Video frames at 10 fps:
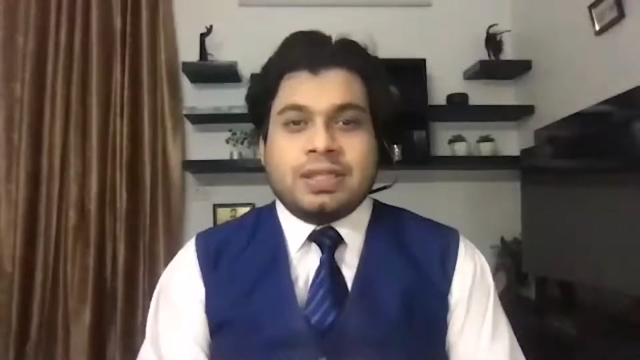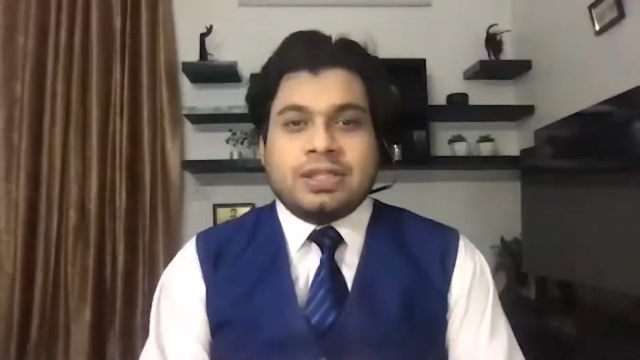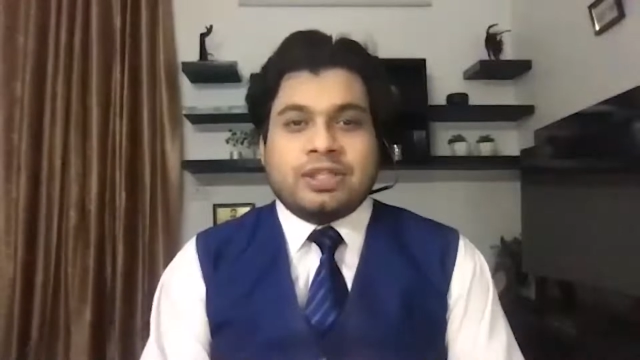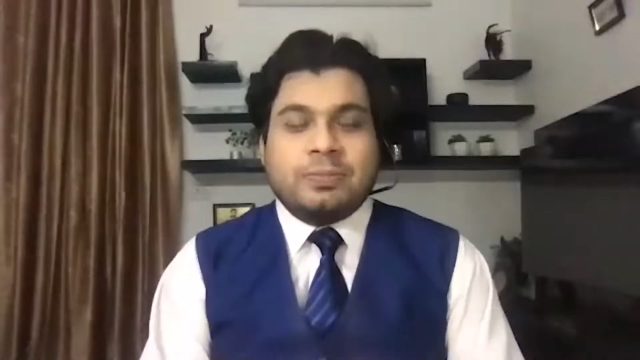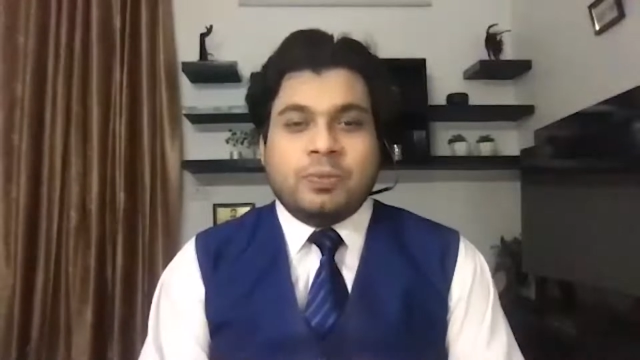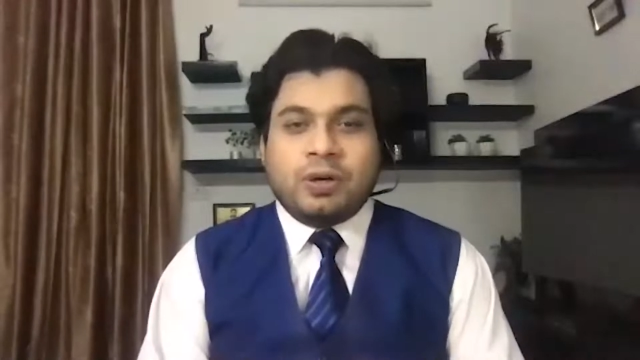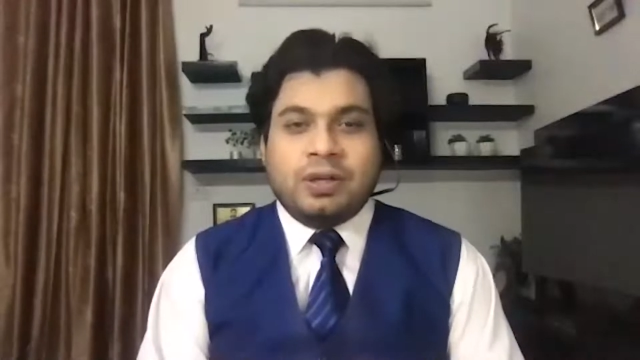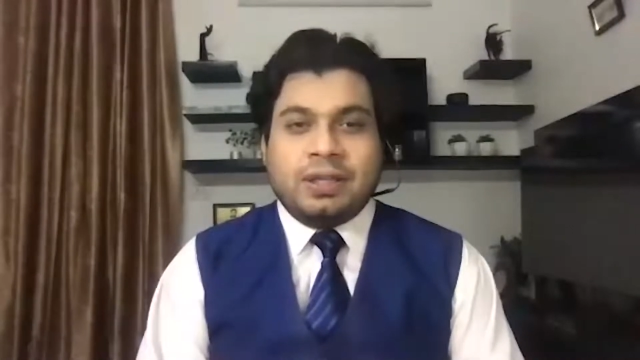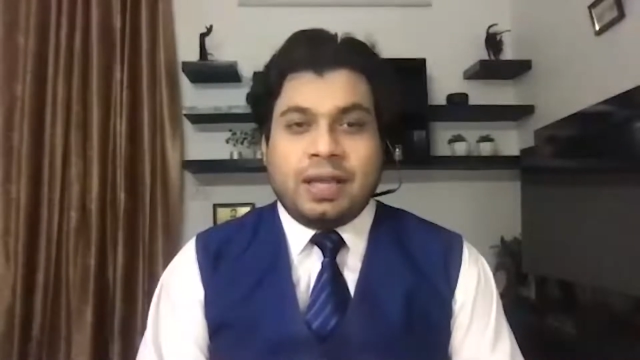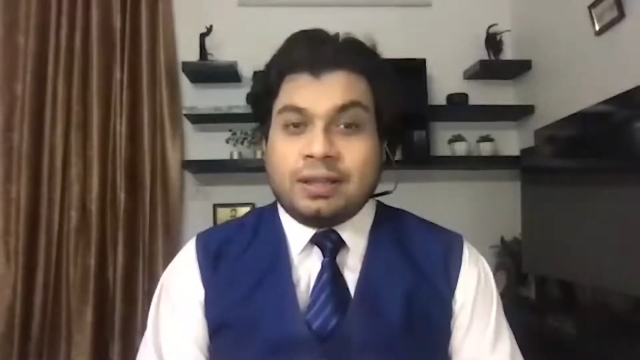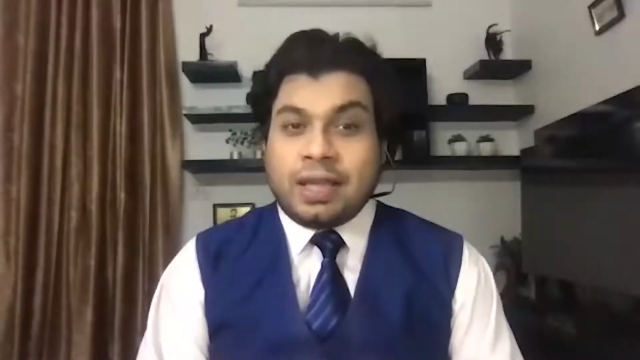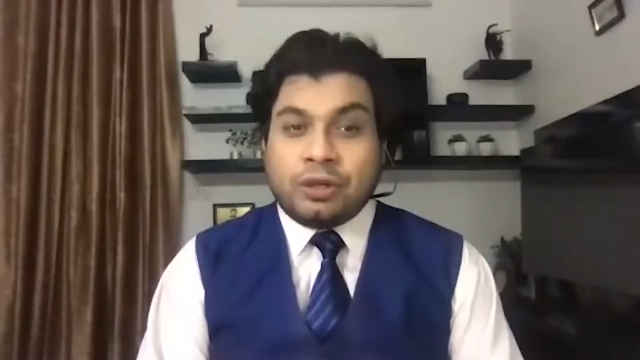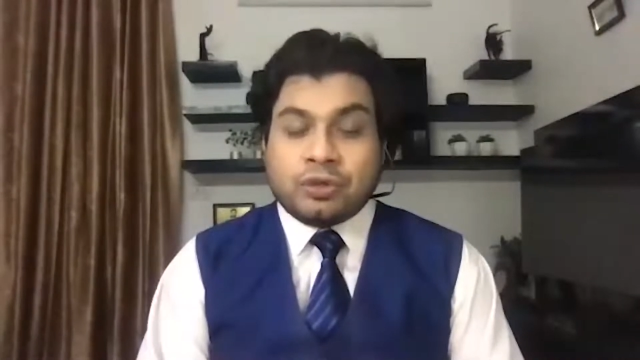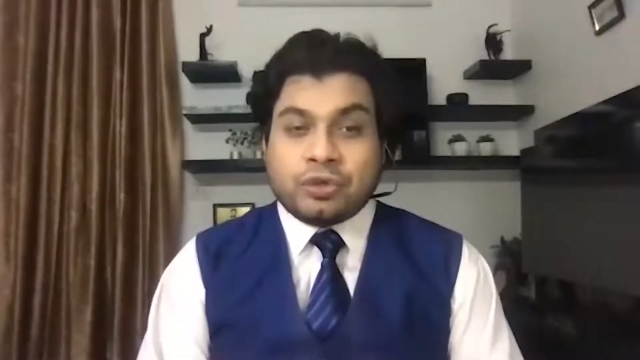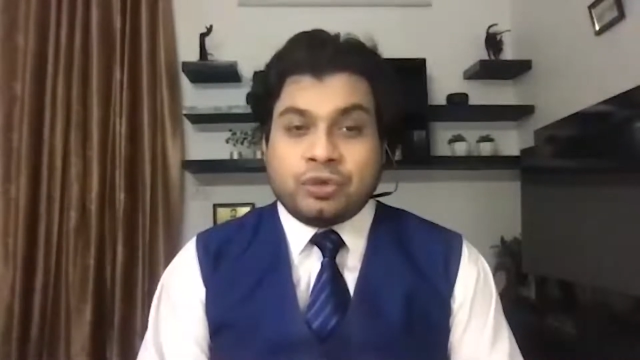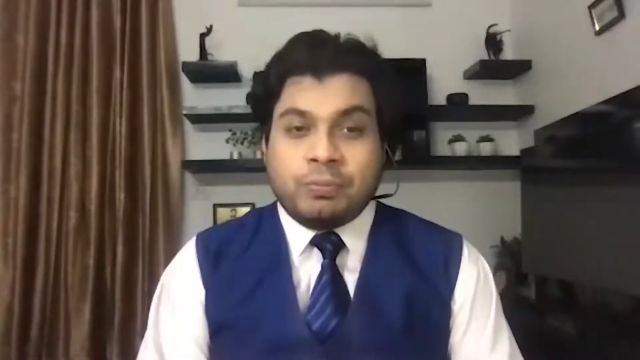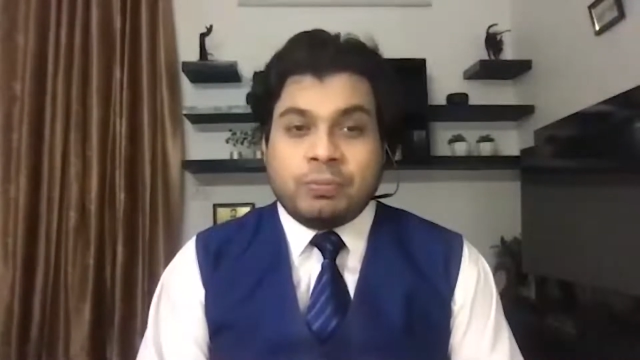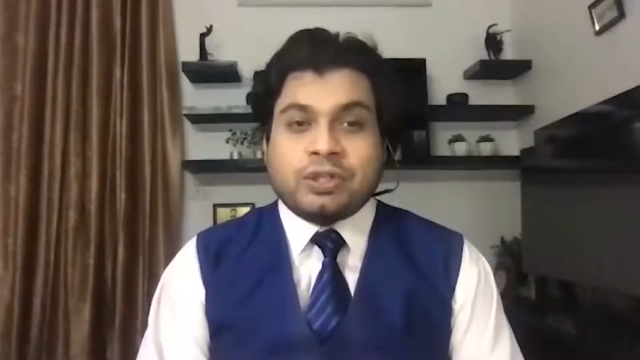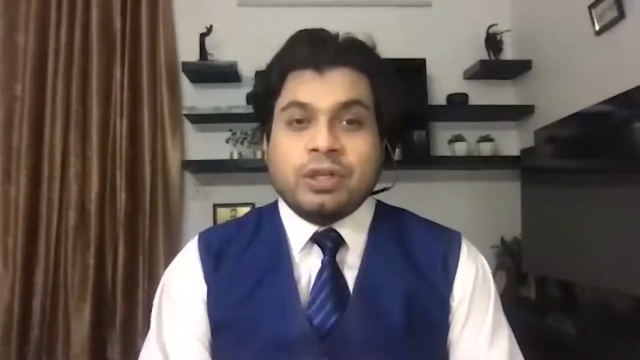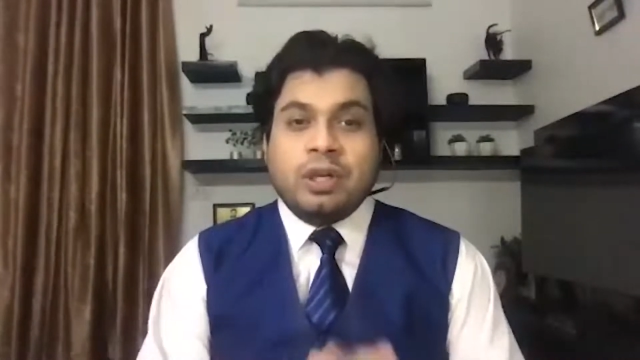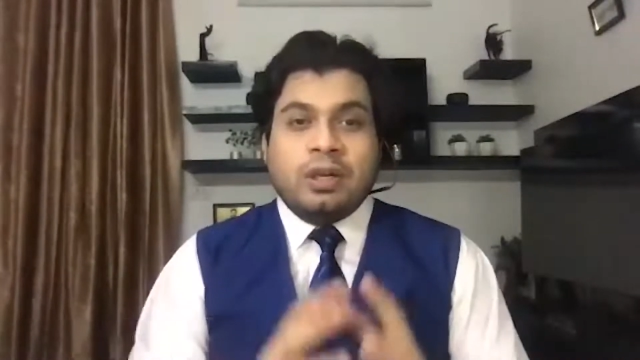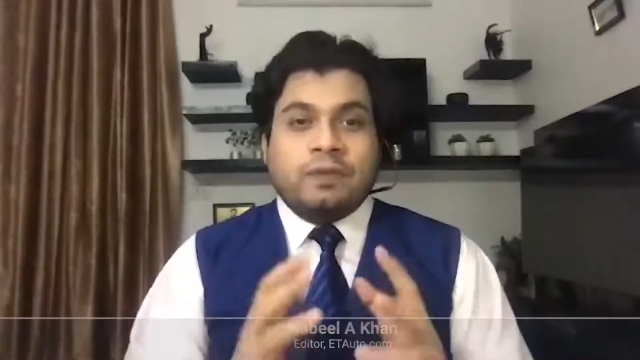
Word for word: since morning and thank you so much